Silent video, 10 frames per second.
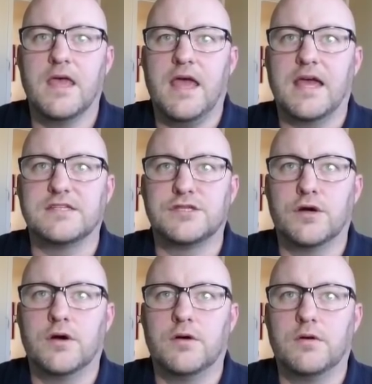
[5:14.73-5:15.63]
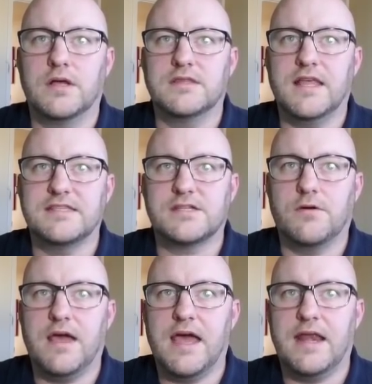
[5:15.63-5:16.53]
And so let's
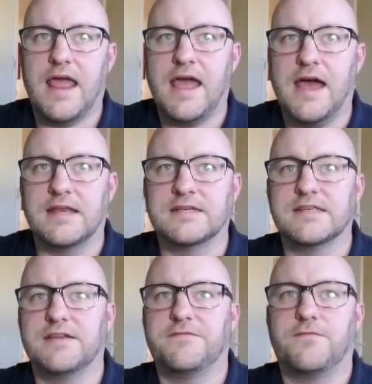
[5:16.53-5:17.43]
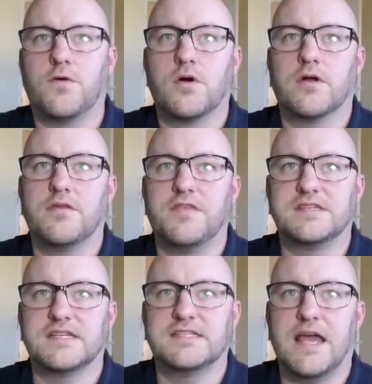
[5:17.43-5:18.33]
go ahead and for
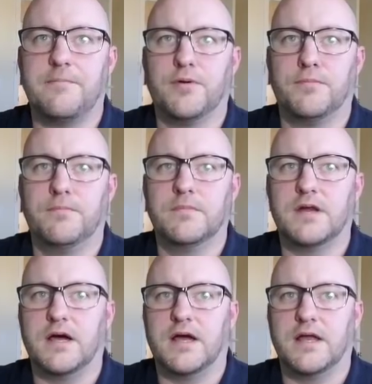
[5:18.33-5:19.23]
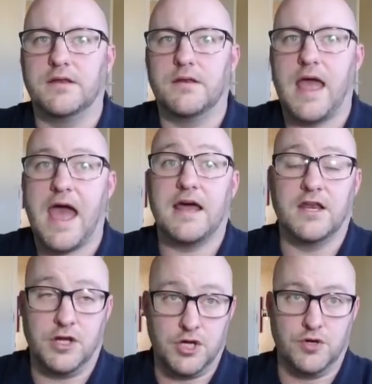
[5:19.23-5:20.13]
this example, uh, add
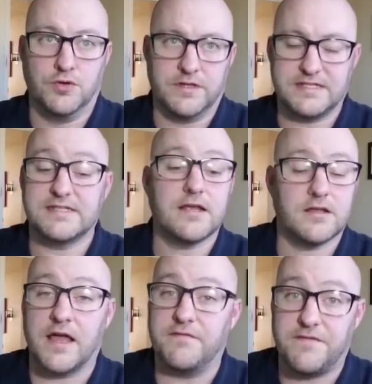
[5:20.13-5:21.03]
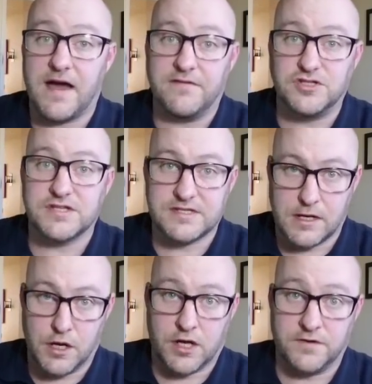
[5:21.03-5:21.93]
a new, let's say client five just
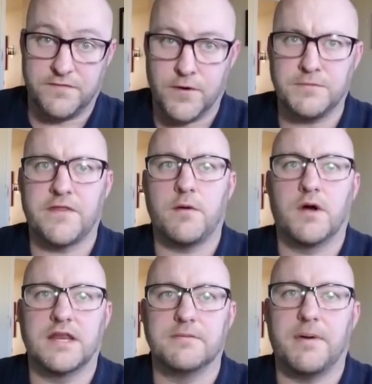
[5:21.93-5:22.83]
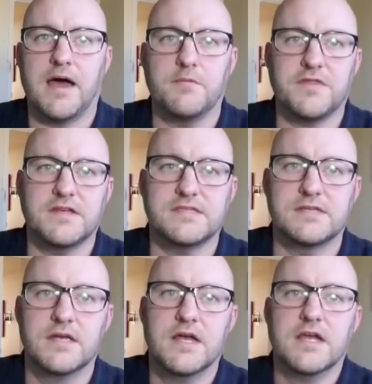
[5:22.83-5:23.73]
confirmed that they wanted to buy with us.
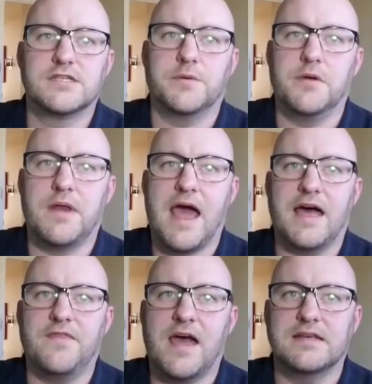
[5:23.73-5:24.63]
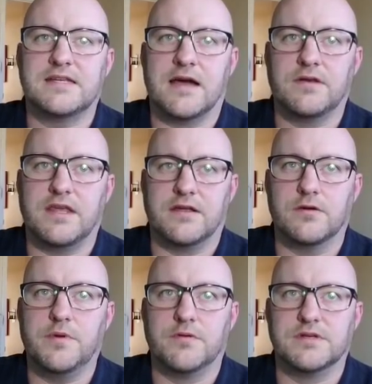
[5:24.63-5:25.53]
So we would add that down here.
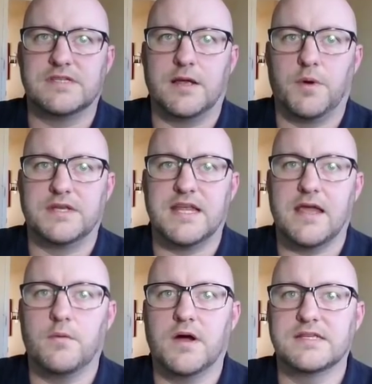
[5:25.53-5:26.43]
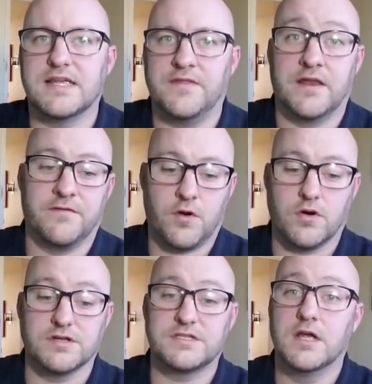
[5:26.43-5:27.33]
We would say what day it was, and then of
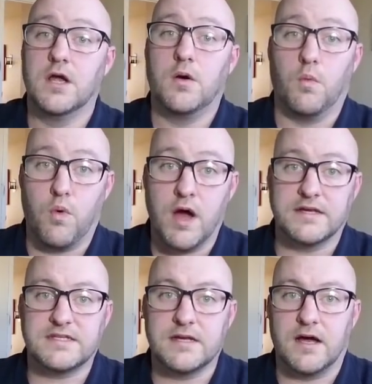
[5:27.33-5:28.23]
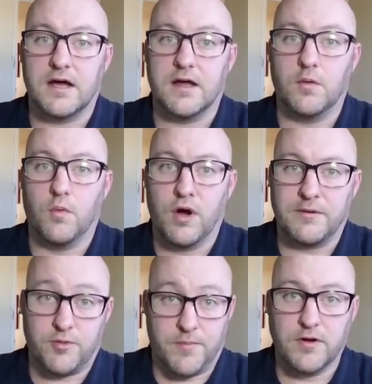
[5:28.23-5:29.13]
course what uh,
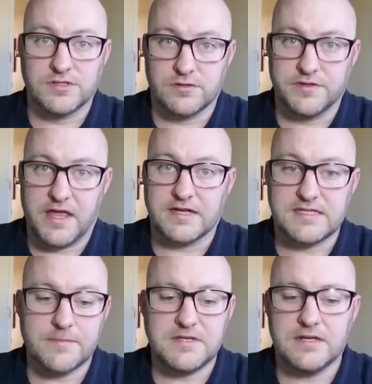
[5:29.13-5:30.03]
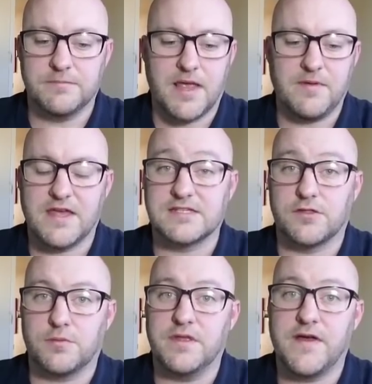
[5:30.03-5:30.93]
what proposal they accepted. Maybe that's a
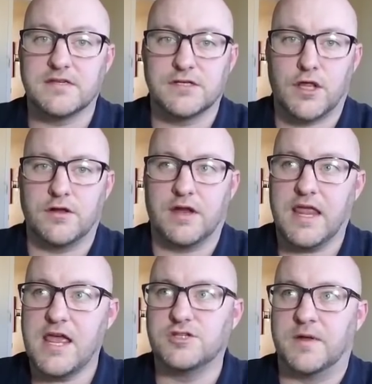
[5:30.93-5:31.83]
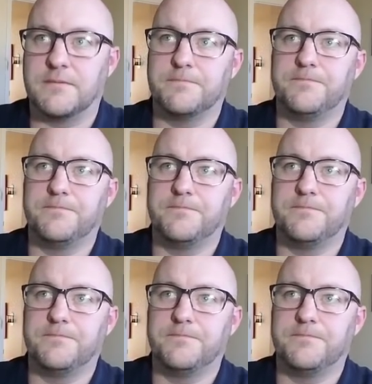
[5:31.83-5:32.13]
three thousand dollar engagement.